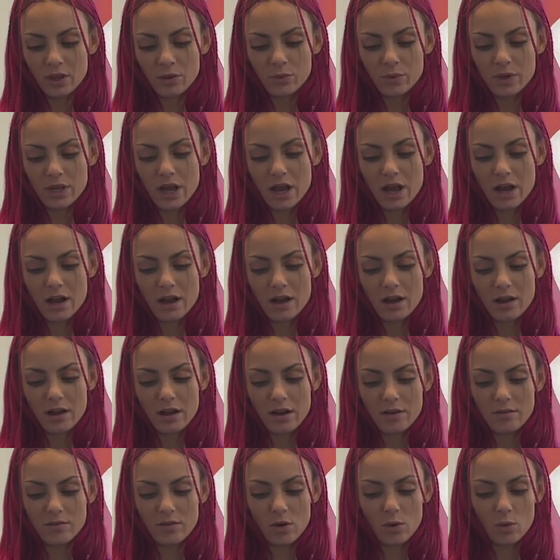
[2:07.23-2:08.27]
we
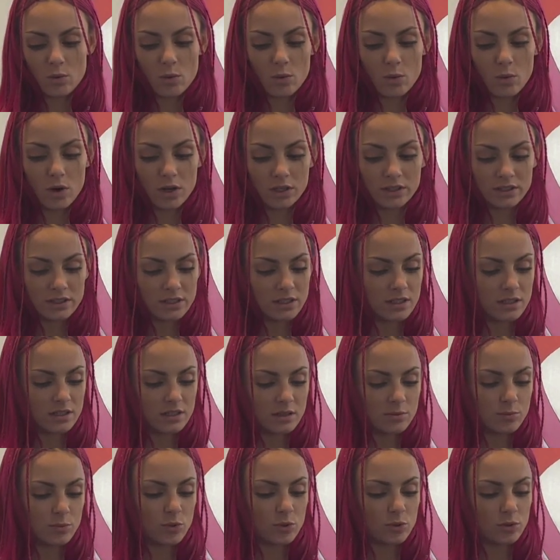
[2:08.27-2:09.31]
have 1
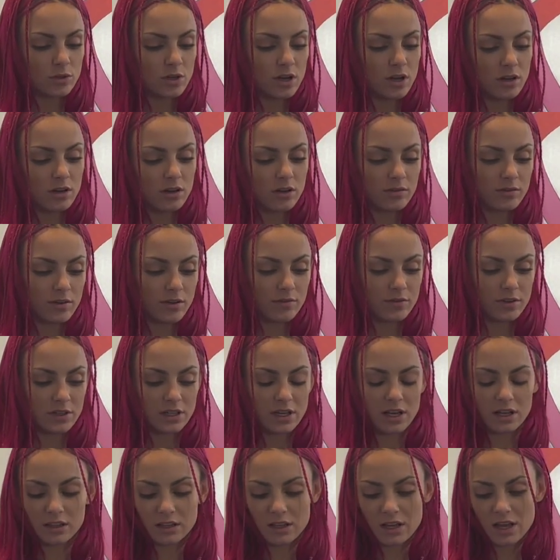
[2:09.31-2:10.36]
teaspoon of
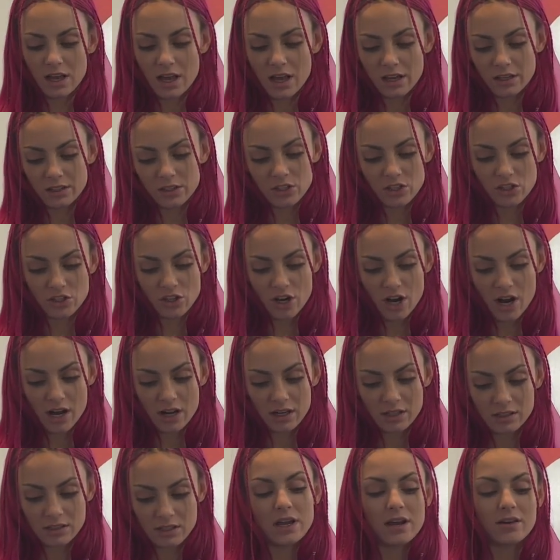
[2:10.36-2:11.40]
vanilla
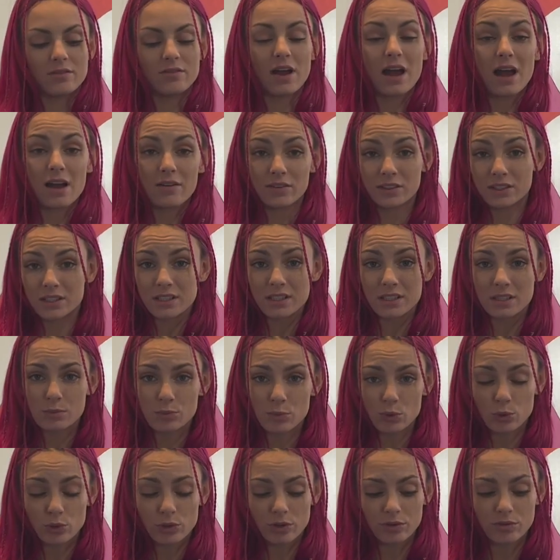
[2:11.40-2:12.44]
extract, we have half a
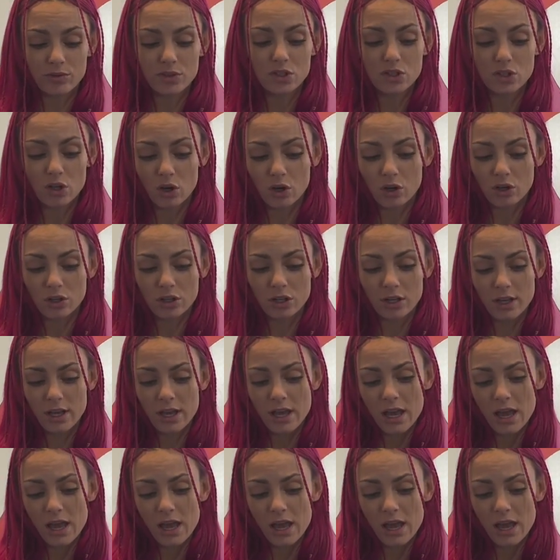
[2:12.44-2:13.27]
teaspoon of salt,